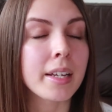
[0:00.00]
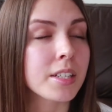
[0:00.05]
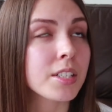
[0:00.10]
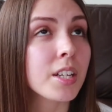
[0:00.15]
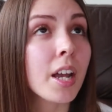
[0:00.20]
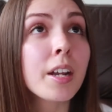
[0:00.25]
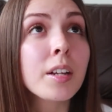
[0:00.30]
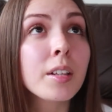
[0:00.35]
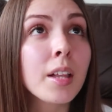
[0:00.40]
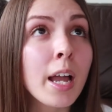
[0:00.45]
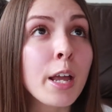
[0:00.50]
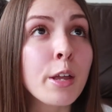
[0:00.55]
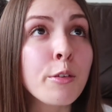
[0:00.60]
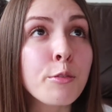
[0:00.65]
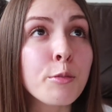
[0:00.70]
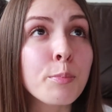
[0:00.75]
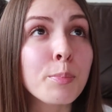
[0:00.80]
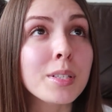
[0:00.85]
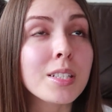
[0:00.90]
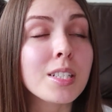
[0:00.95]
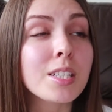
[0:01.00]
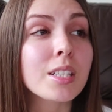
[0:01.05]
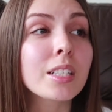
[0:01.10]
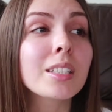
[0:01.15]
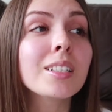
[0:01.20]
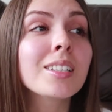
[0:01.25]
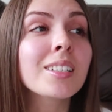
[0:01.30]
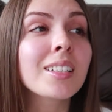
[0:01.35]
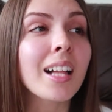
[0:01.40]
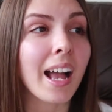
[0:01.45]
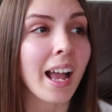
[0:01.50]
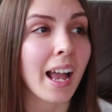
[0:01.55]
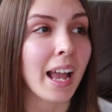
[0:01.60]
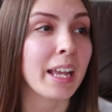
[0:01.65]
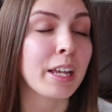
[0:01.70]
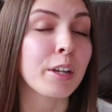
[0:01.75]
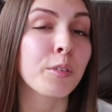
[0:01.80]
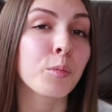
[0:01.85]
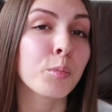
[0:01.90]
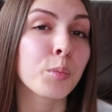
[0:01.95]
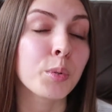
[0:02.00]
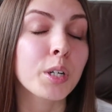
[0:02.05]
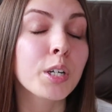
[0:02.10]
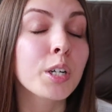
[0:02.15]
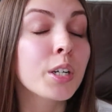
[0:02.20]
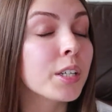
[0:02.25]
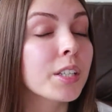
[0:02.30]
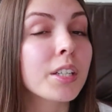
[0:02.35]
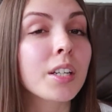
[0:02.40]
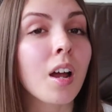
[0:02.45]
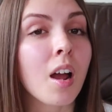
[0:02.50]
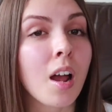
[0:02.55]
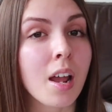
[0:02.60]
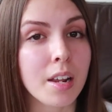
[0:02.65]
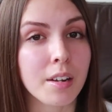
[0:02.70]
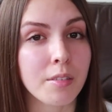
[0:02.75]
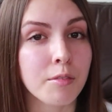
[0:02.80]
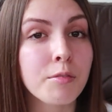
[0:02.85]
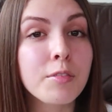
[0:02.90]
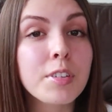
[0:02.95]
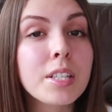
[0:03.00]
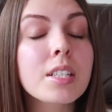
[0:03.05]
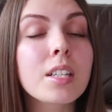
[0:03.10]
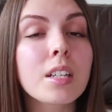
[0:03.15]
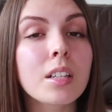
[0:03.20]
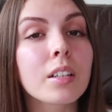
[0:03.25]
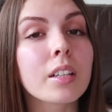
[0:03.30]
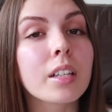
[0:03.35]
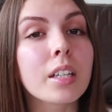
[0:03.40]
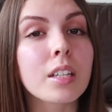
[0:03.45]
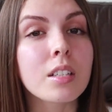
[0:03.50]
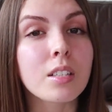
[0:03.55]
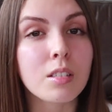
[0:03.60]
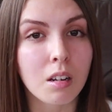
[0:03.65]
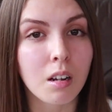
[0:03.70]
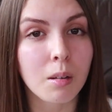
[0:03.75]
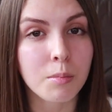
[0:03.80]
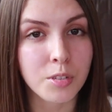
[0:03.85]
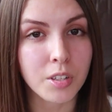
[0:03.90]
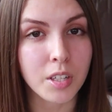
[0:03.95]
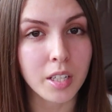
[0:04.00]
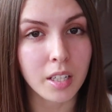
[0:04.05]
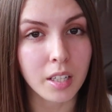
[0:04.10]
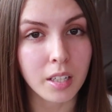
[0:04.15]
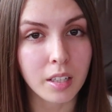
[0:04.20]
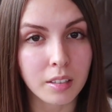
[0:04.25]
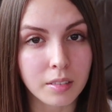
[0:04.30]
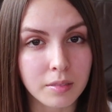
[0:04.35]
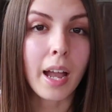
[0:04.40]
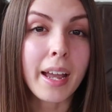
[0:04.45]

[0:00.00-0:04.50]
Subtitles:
entire life, but still, I could not physically stop drinking.